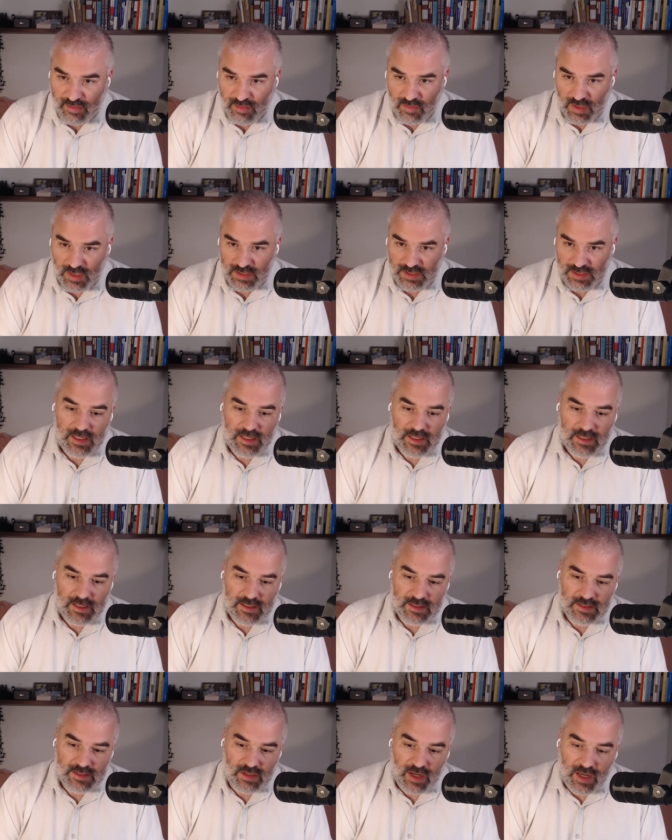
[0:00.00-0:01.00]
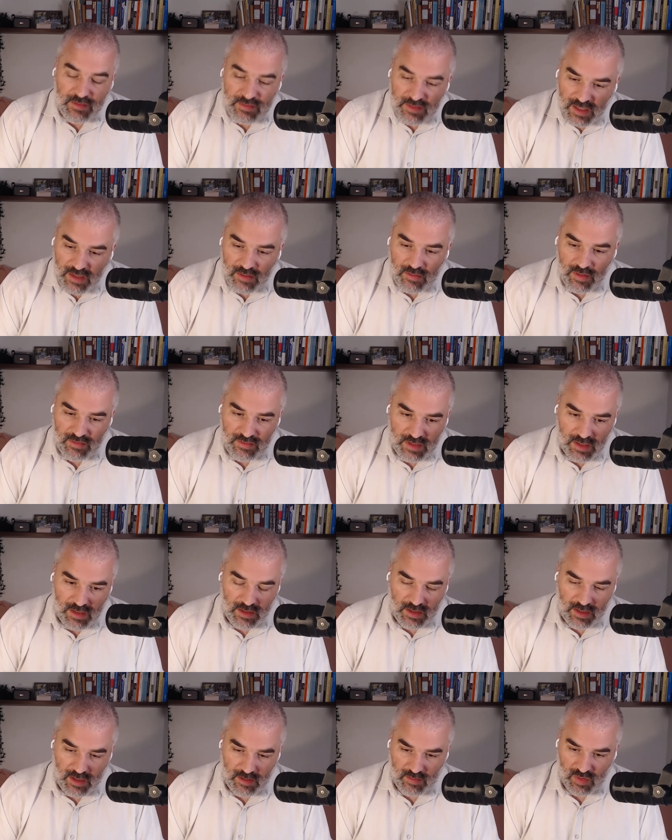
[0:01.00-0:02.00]
wanted. So I think we've done
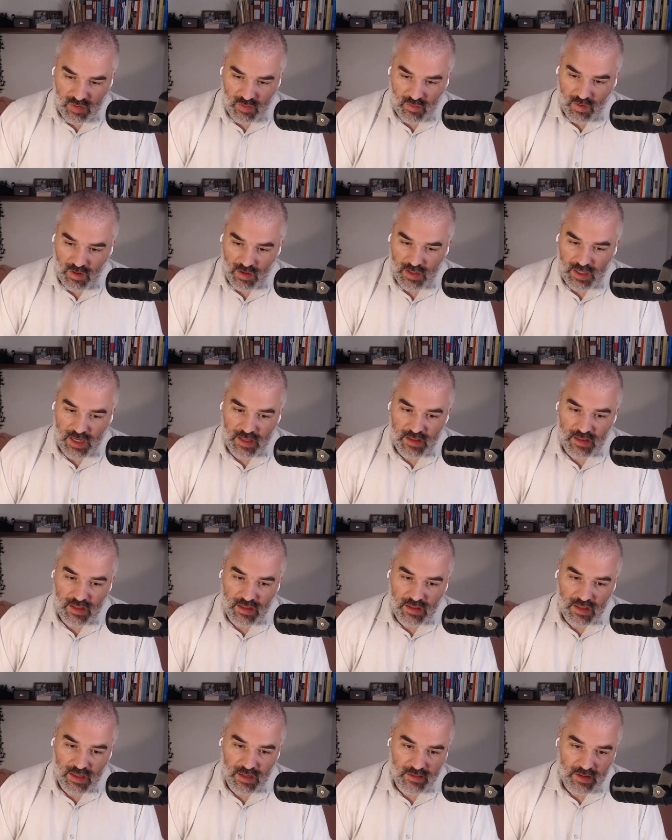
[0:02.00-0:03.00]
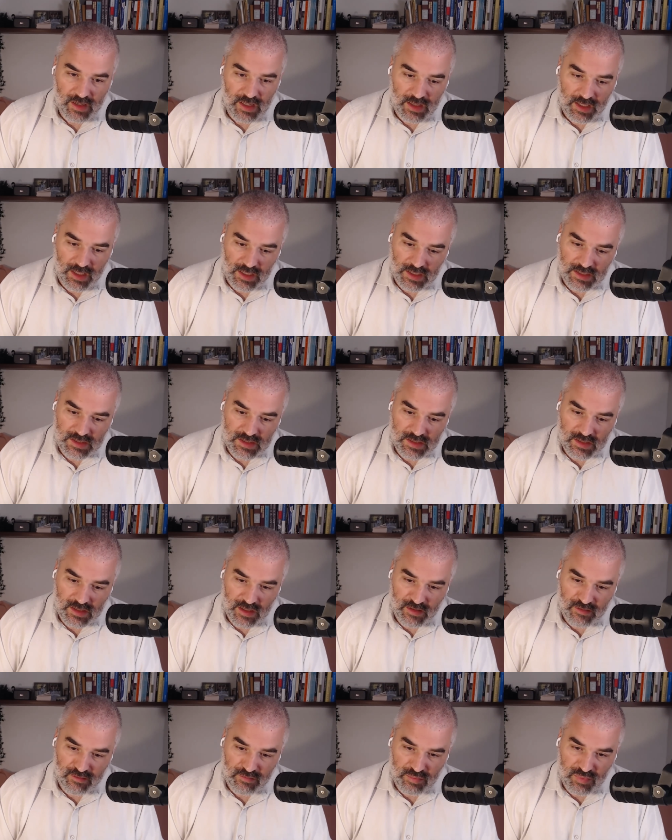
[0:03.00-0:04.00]
a lot more work. I think their elites
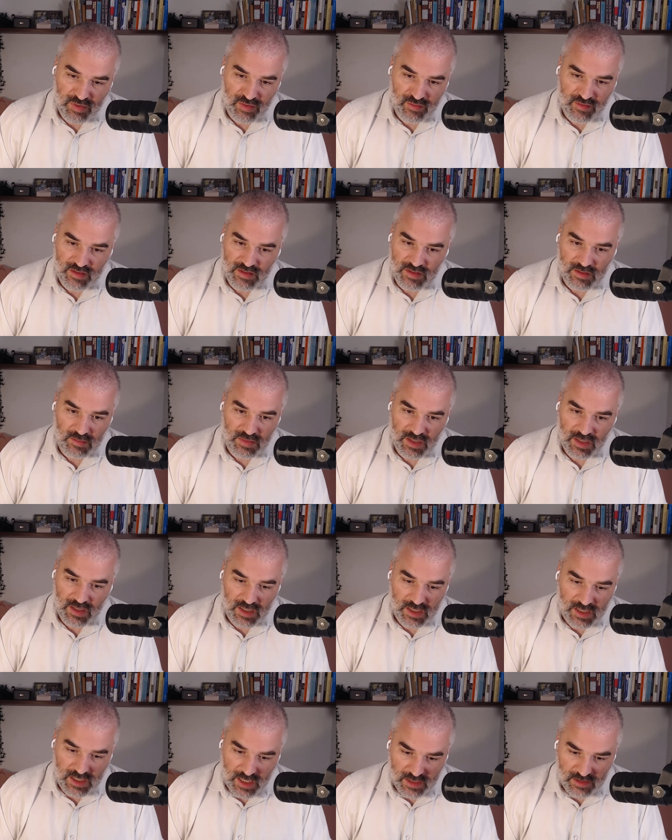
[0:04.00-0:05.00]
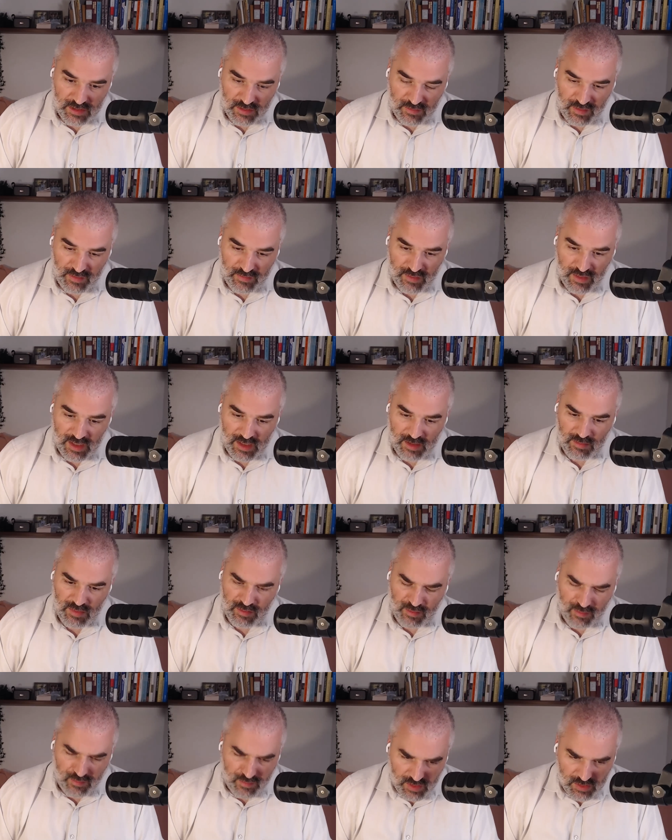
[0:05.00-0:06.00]
have proven to be a catastrophe for them
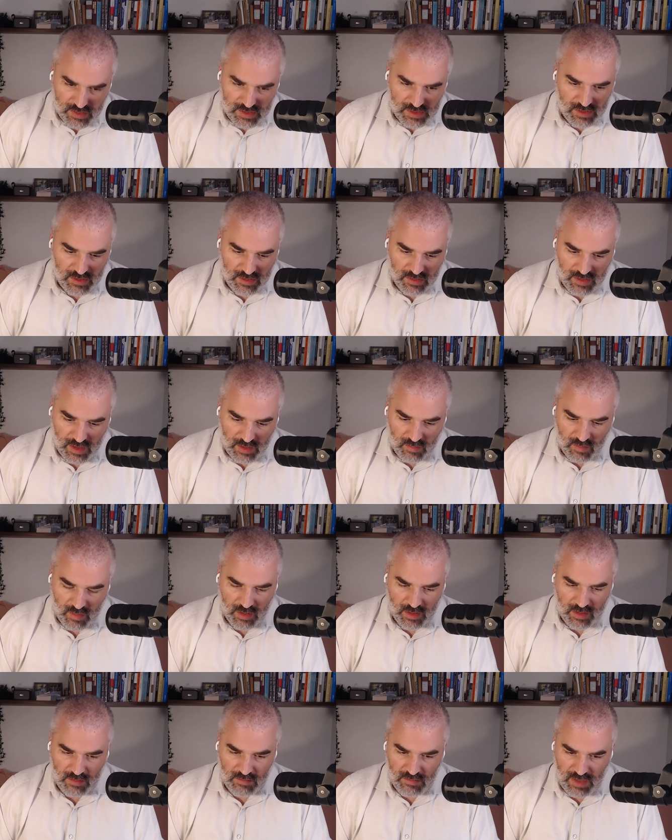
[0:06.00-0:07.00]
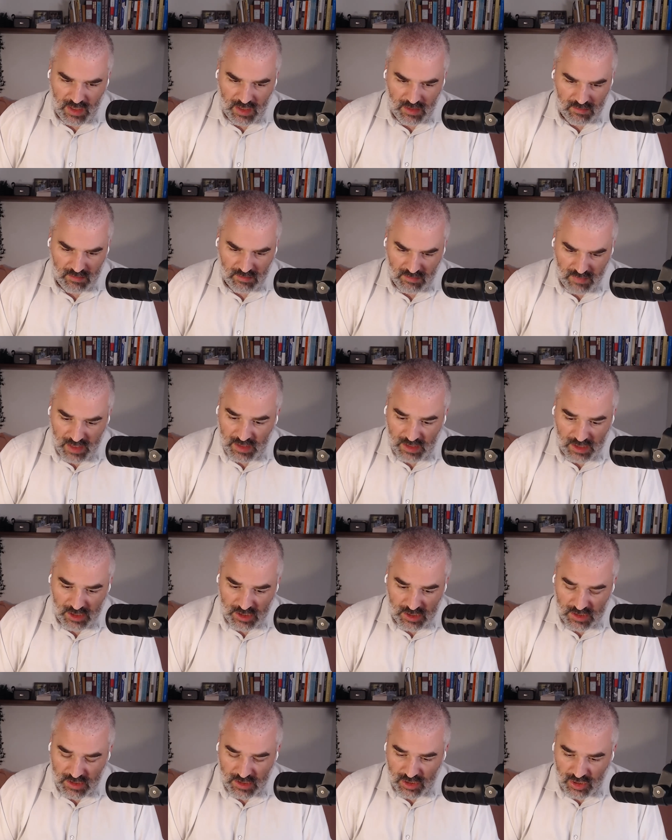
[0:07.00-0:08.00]
and refuse to do that work and mainly
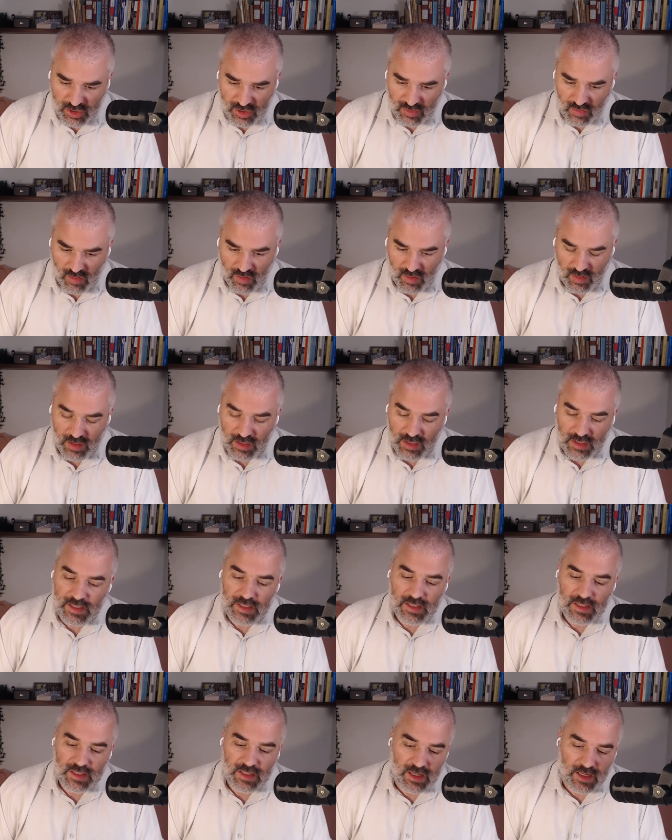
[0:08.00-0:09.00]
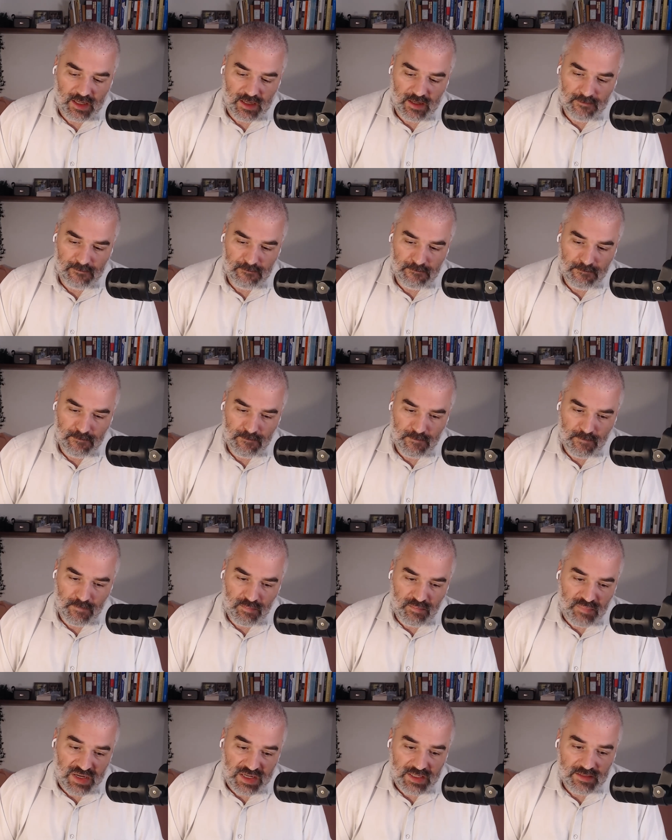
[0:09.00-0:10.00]
just destroy.
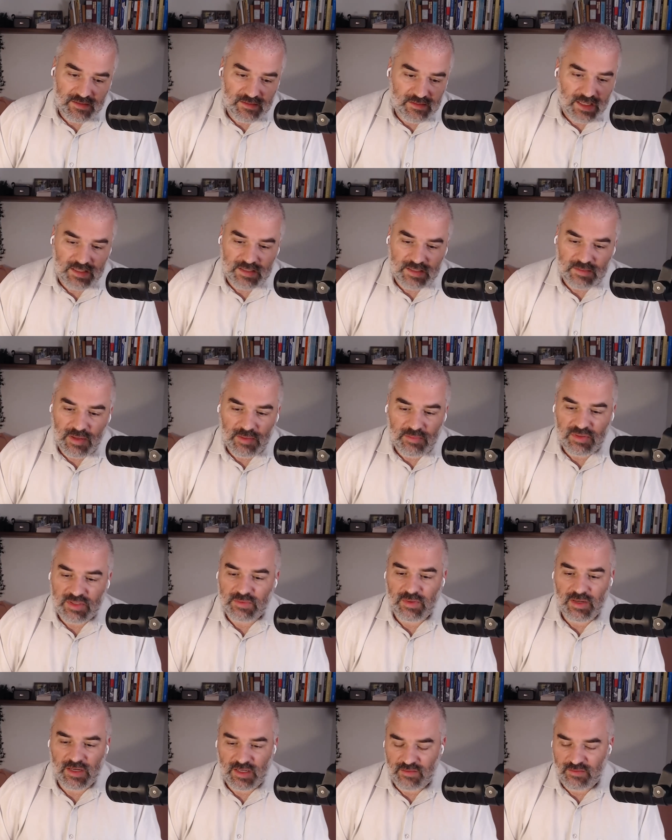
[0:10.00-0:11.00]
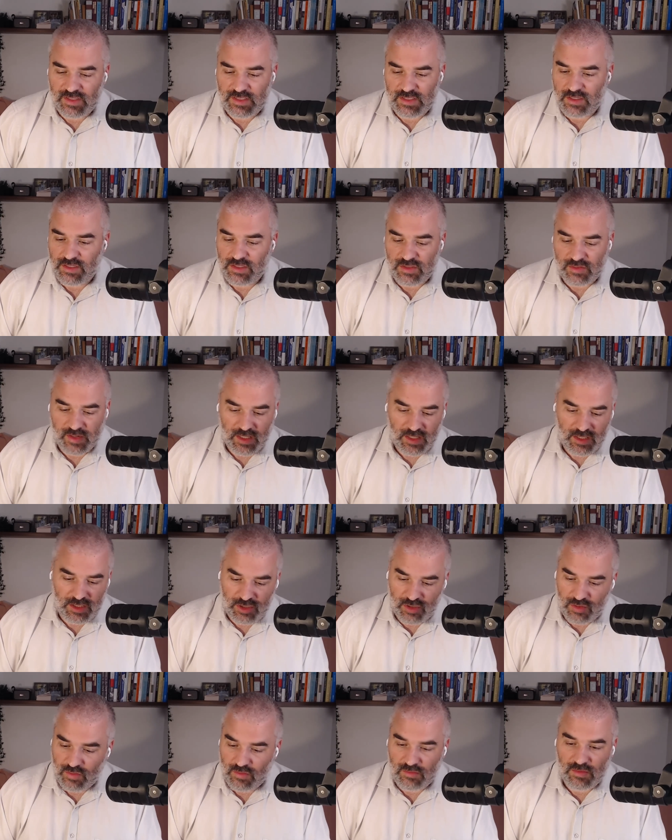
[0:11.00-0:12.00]
But that's my perspective as an Israeli
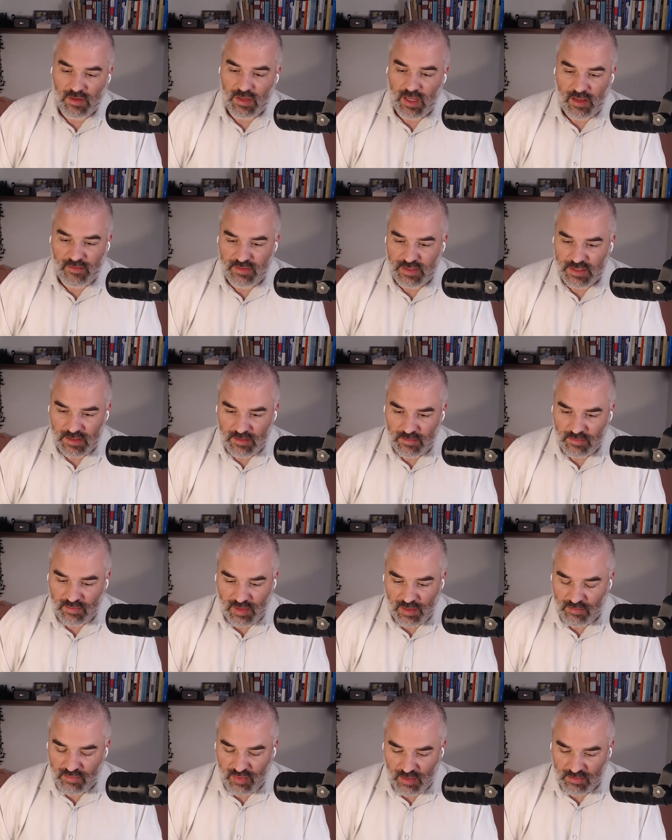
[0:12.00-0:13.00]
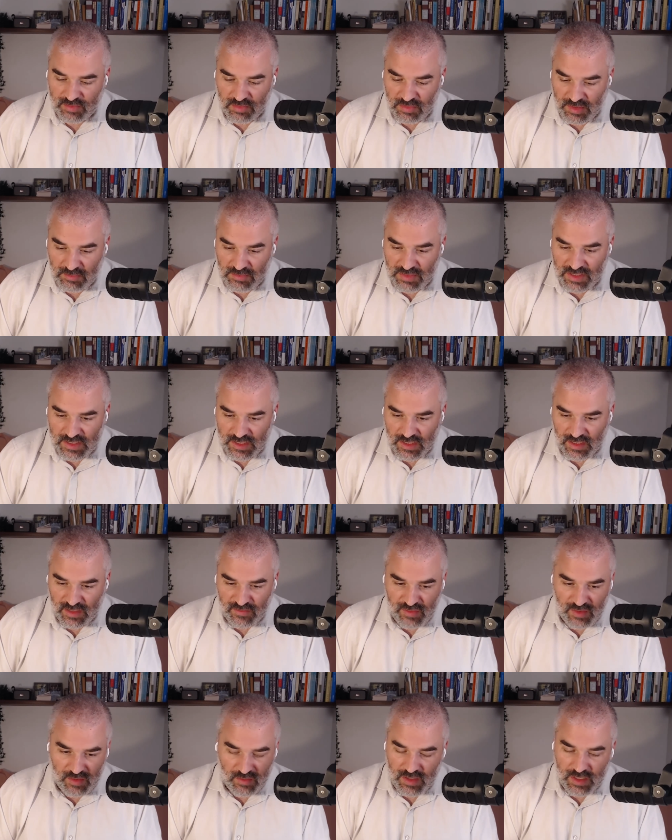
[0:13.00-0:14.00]
Jew. Obviously, I'm probably missing a
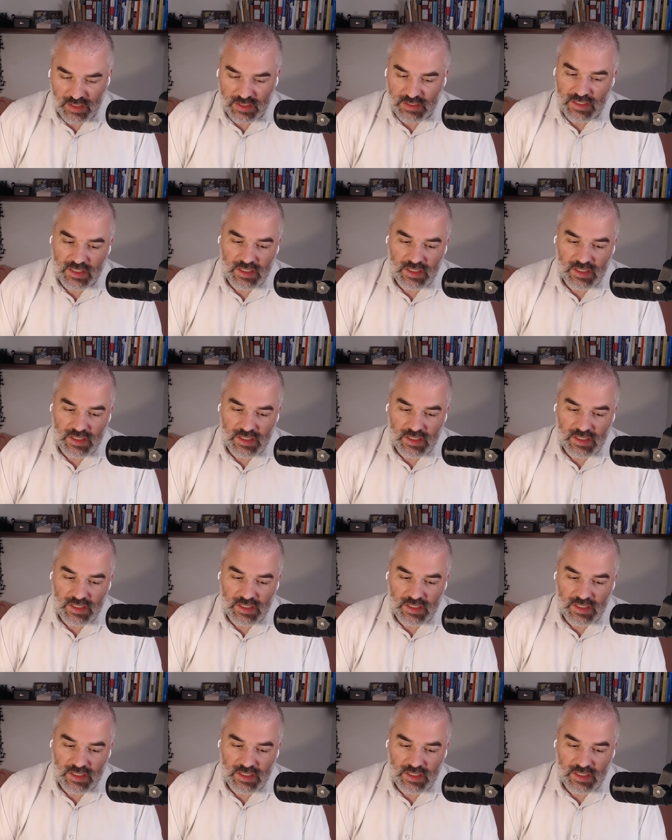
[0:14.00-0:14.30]
few things.